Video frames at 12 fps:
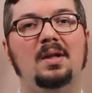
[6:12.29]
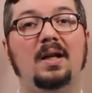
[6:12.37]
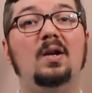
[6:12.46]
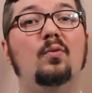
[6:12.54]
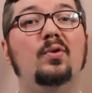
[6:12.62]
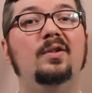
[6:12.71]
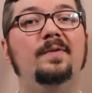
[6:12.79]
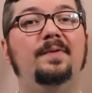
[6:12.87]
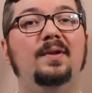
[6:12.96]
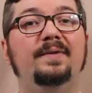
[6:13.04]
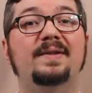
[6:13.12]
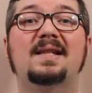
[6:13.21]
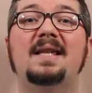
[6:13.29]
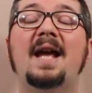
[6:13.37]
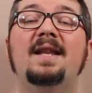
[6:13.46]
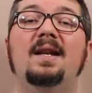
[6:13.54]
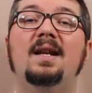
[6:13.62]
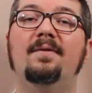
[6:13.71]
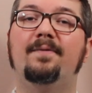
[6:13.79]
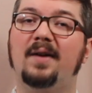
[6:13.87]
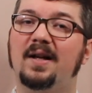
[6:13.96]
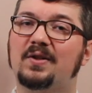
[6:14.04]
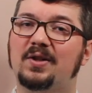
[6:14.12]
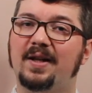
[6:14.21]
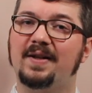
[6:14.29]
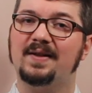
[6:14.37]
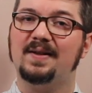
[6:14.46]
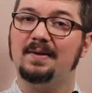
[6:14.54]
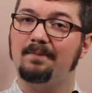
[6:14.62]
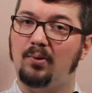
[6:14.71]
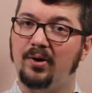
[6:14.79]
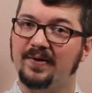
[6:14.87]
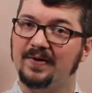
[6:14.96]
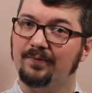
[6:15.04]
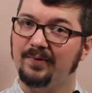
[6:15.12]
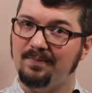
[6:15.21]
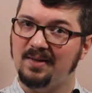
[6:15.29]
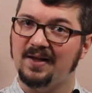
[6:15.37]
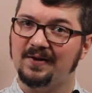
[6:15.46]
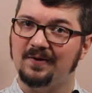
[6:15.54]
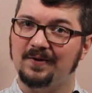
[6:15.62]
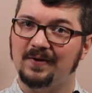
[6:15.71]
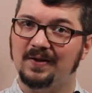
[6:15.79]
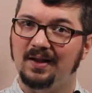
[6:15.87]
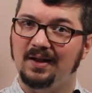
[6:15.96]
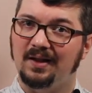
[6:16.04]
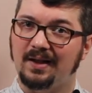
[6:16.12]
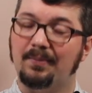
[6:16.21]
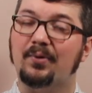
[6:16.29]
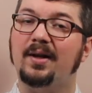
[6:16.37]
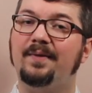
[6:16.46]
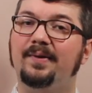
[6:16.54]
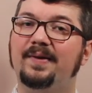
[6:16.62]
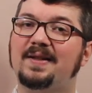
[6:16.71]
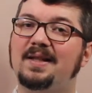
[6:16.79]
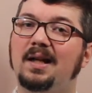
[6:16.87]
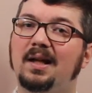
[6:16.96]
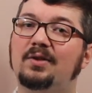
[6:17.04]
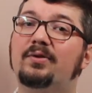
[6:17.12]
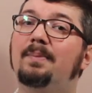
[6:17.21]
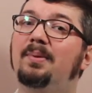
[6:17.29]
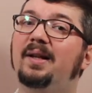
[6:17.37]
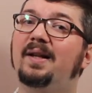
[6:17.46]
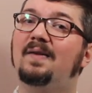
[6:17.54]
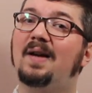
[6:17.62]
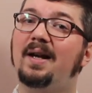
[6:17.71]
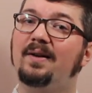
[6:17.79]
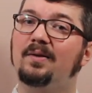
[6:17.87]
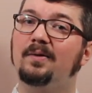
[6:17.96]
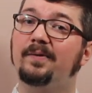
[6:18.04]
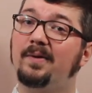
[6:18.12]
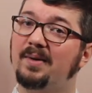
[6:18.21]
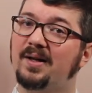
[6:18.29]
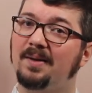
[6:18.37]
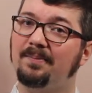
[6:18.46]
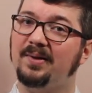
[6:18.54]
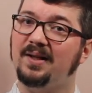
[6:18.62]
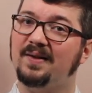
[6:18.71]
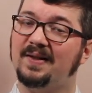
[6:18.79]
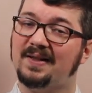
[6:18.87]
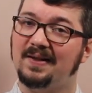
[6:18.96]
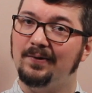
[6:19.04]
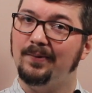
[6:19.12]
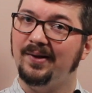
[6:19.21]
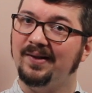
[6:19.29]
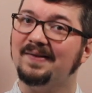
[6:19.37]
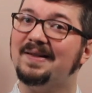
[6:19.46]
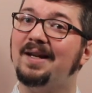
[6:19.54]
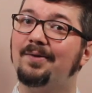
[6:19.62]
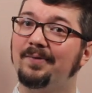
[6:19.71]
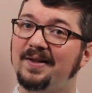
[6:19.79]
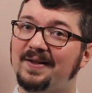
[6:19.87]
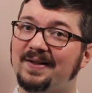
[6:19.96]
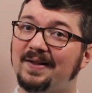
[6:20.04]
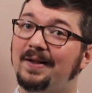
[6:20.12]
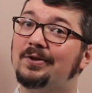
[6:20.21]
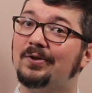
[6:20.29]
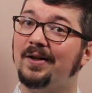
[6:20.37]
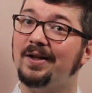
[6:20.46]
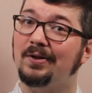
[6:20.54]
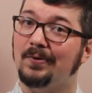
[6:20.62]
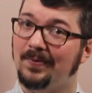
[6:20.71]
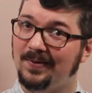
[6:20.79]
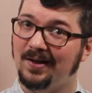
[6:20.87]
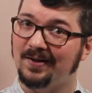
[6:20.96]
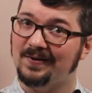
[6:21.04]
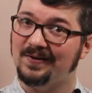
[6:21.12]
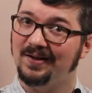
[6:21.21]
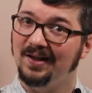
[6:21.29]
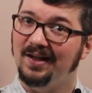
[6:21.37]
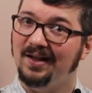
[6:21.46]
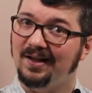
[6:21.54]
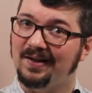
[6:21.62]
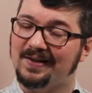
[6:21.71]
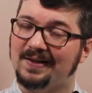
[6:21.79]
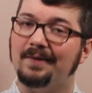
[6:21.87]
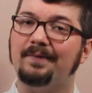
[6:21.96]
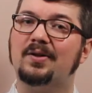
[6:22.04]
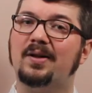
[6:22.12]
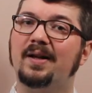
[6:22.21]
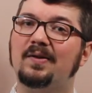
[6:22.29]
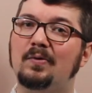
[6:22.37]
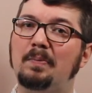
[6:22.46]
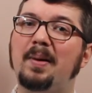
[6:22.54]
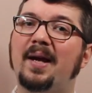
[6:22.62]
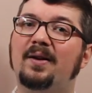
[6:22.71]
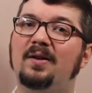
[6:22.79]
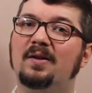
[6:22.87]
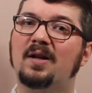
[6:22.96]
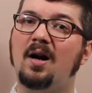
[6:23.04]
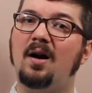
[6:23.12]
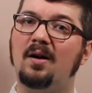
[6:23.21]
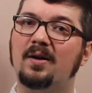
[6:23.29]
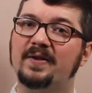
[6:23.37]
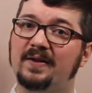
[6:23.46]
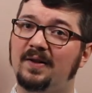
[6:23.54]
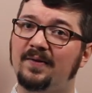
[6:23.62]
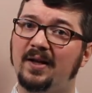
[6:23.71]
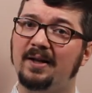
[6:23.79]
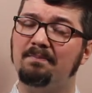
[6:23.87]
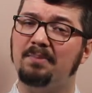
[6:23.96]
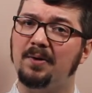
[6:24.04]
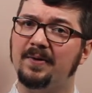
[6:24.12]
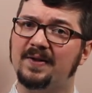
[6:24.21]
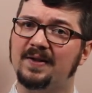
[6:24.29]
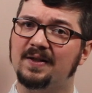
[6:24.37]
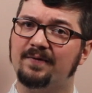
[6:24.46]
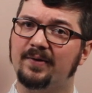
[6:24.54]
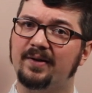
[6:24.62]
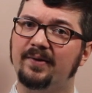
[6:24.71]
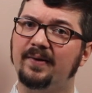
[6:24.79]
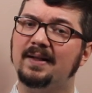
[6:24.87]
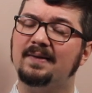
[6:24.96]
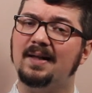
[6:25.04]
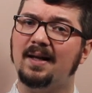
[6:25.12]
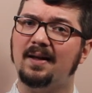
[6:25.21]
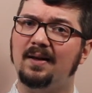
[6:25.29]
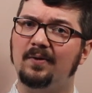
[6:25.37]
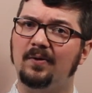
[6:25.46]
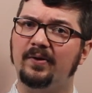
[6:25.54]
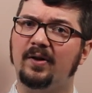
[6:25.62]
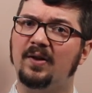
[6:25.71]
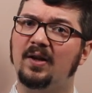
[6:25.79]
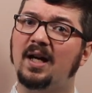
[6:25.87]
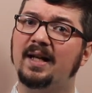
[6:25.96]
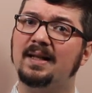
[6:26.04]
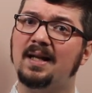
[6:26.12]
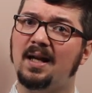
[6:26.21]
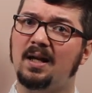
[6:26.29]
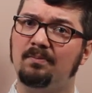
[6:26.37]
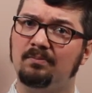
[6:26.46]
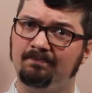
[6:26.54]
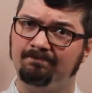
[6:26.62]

In a world full of stagnating franchises and pointless remasters, I'm grateful to see a AAA title from a company that's still willing to take risks and try new things, instead of trying to peddle cars and online bonuses for a nearly decade-old online game.